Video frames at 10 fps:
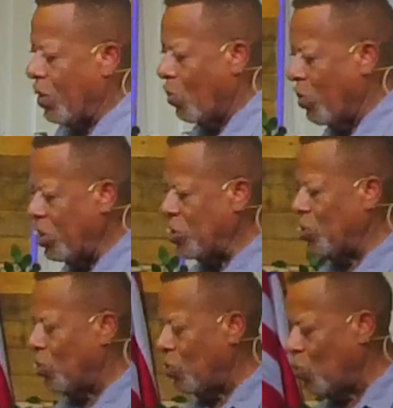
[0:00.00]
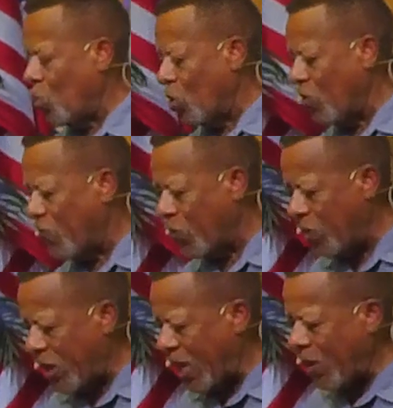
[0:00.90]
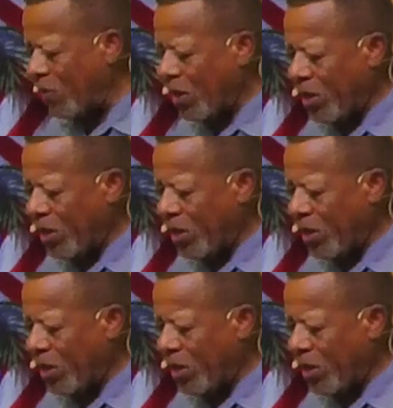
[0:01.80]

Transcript: original word for name